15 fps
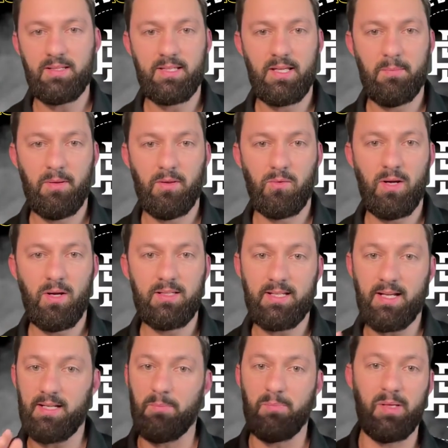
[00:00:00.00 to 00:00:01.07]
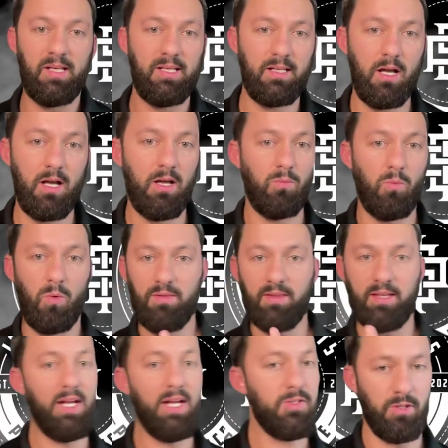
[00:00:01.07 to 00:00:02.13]
set up on the right side, depending on where the
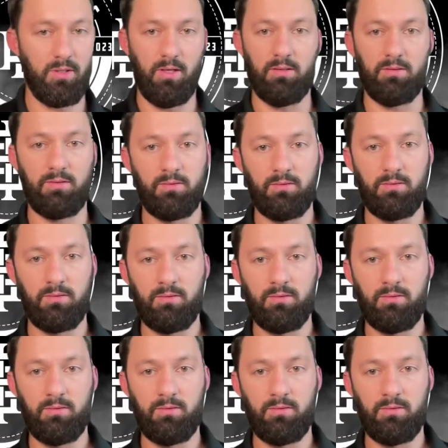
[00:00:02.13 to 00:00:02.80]
catcher goes.